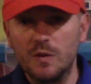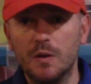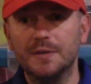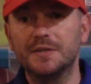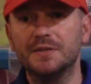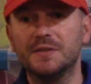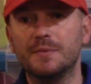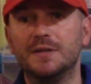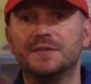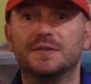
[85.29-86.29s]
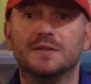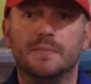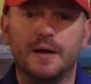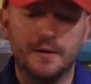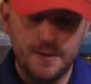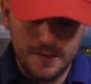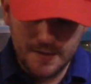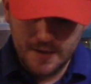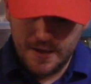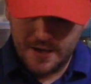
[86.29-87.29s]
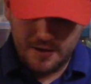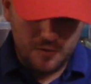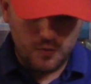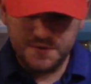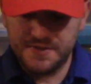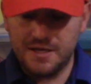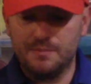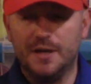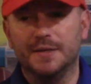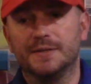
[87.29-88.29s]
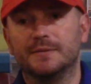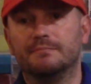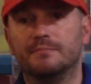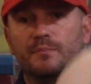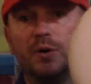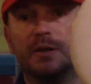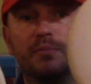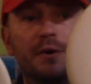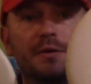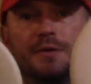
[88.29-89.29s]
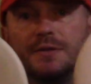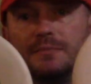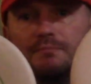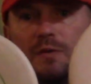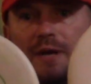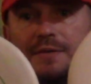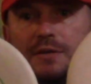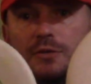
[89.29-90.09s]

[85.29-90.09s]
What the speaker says: Well, let's get some of the discs in the bag. Old standbys, putting putters, classic